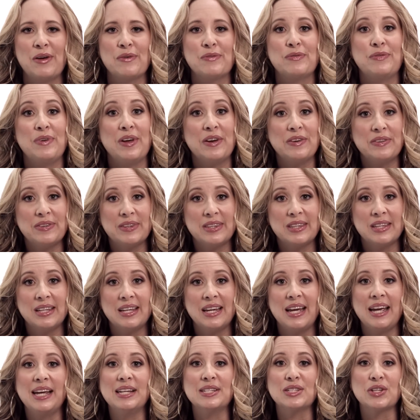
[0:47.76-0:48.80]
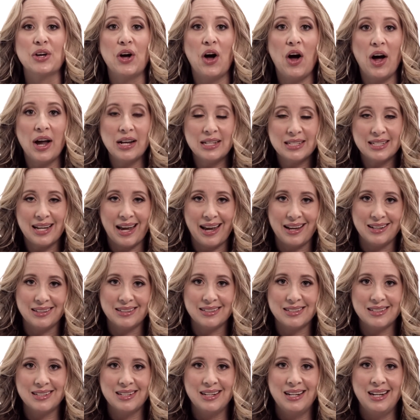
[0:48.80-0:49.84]
fifth is
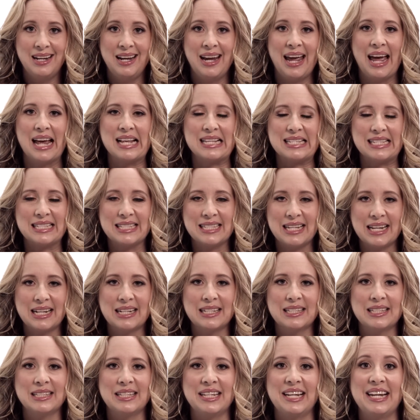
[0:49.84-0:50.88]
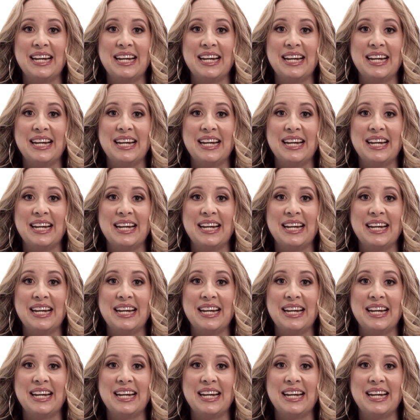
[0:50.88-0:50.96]
content, and sixth